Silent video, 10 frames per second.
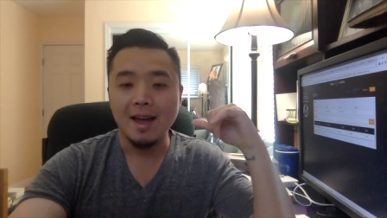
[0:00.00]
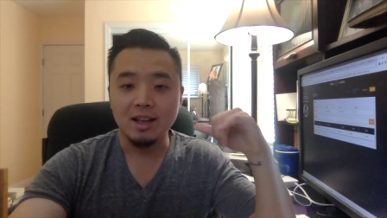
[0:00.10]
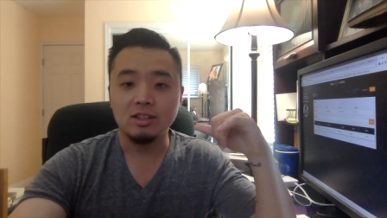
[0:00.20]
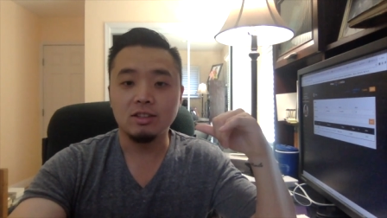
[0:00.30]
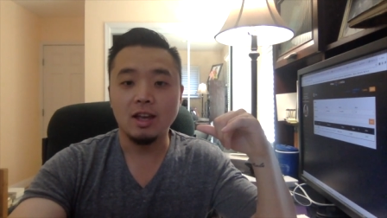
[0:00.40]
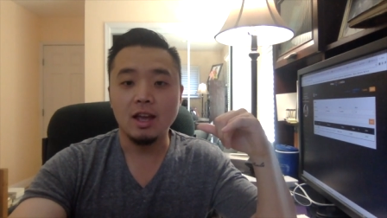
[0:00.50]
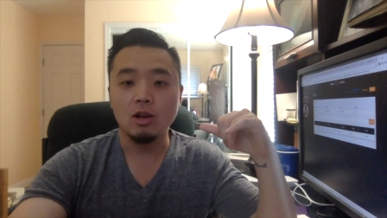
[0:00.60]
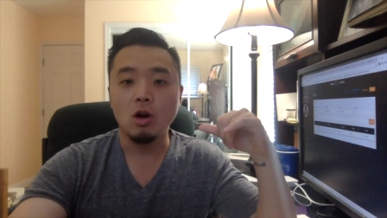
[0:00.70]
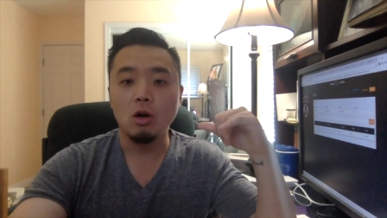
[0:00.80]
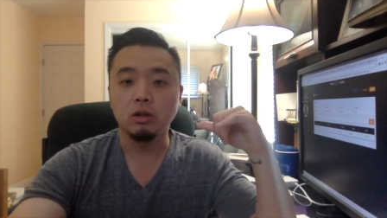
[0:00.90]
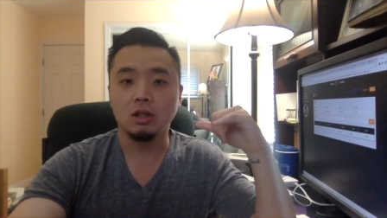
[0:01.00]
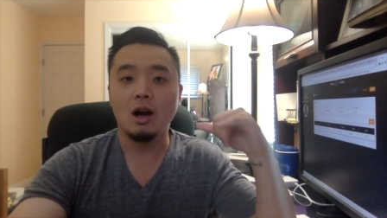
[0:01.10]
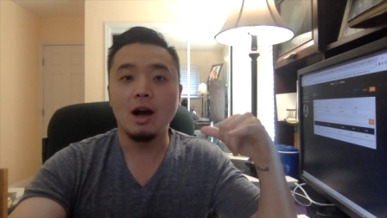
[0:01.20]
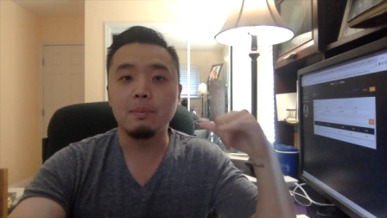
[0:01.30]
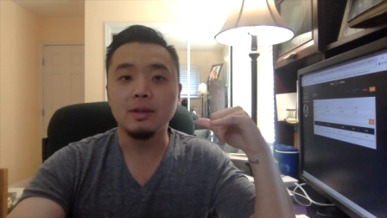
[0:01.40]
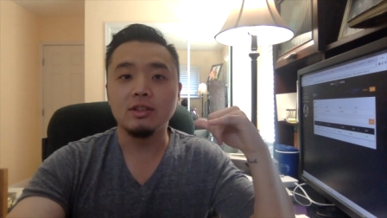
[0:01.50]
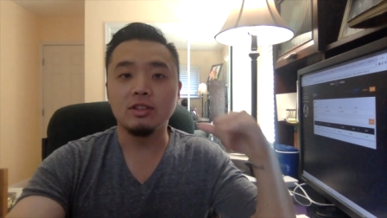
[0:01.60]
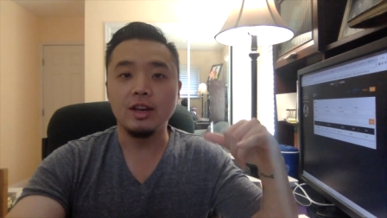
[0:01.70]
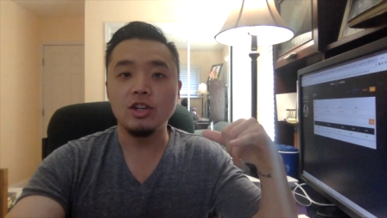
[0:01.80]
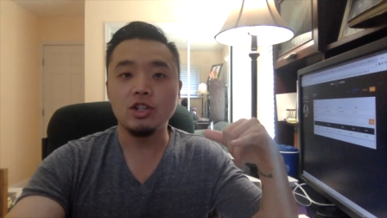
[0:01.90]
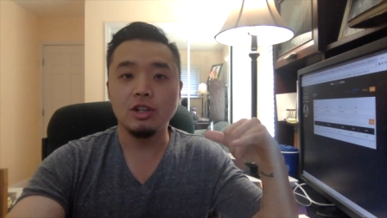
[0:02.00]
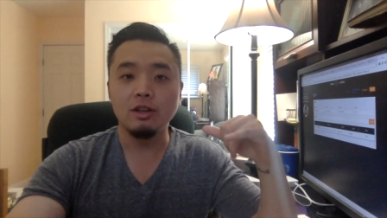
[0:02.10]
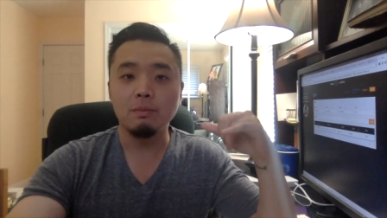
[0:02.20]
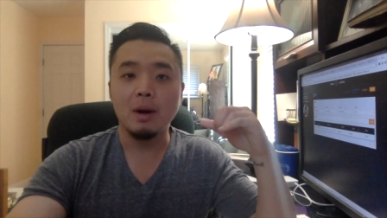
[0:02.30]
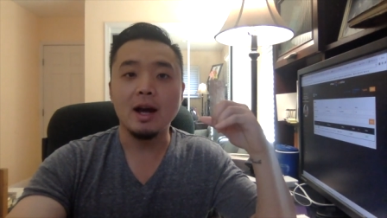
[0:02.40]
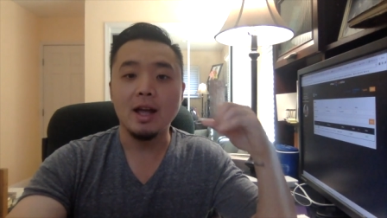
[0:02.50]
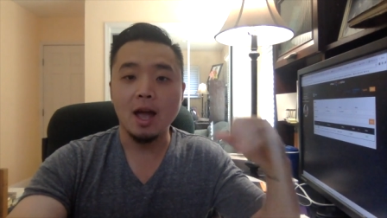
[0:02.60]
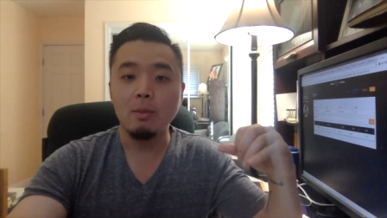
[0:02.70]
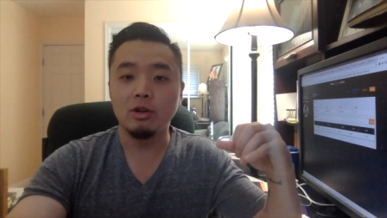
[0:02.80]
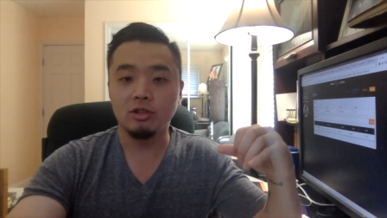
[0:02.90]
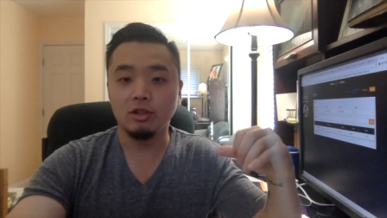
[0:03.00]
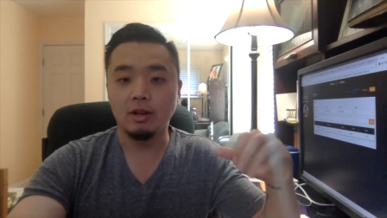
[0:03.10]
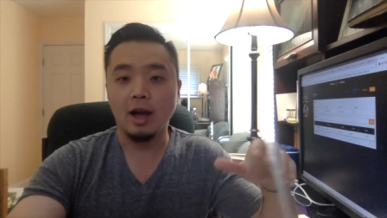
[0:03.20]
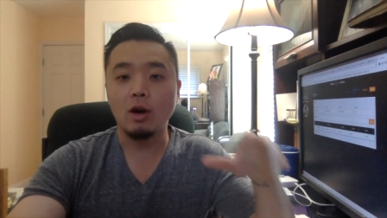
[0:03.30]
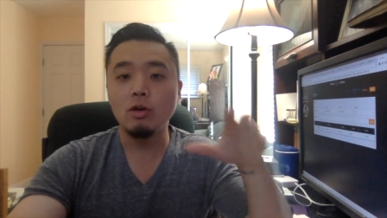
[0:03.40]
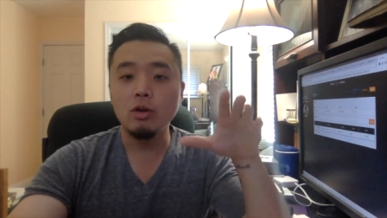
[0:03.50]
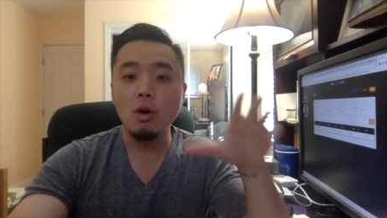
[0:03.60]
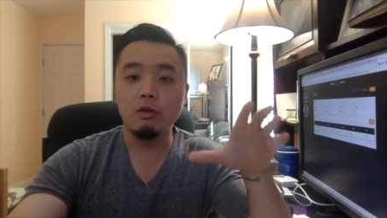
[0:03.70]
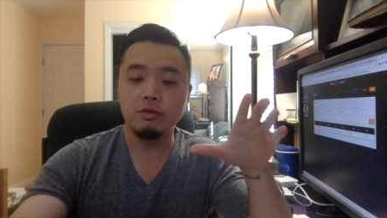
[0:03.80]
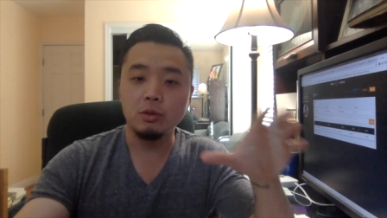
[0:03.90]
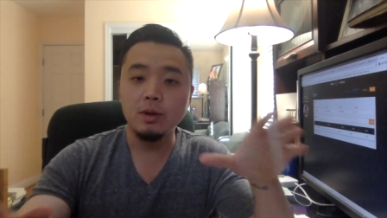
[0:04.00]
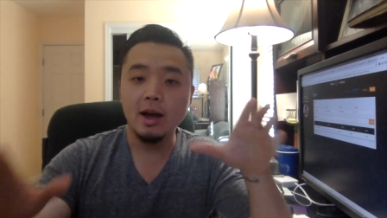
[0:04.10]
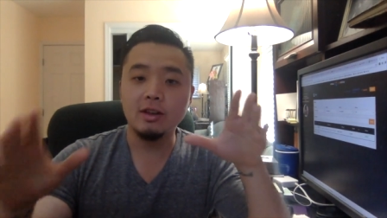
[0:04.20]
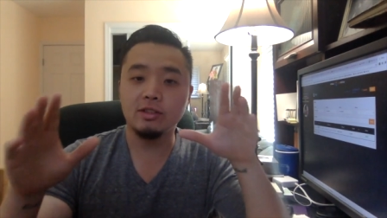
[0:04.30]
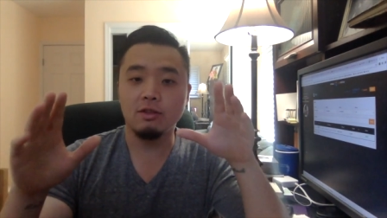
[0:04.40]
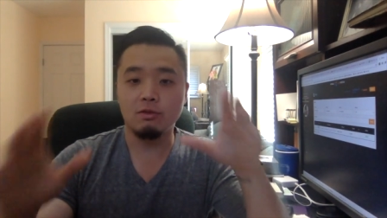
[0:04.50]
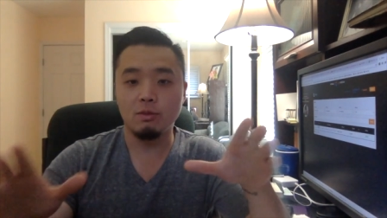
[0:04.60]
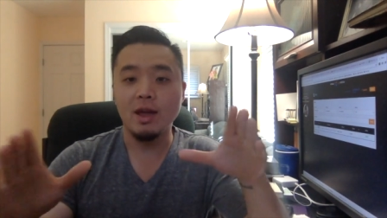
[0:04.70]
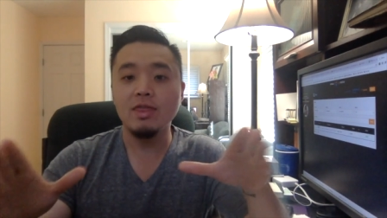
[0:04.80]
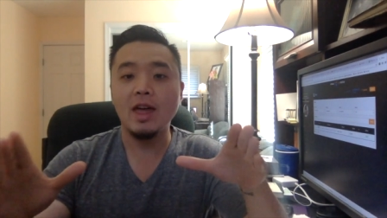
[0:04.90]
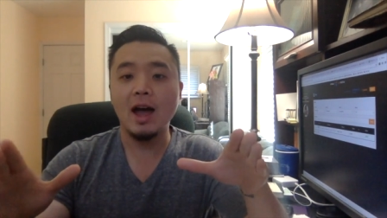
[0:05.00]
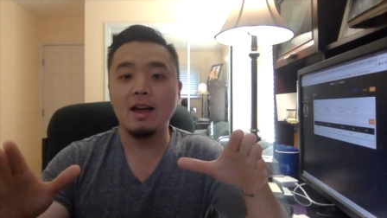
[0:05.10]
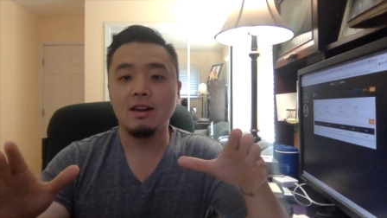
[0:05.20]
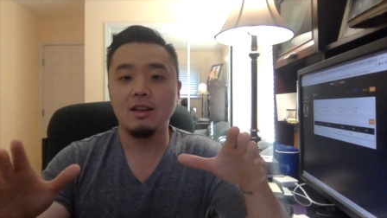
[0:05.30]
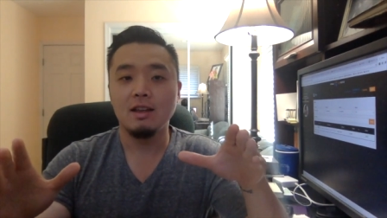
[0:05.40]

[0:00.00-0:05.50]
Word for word: essay called Compensation by Emerson. I don't know if you guys have read that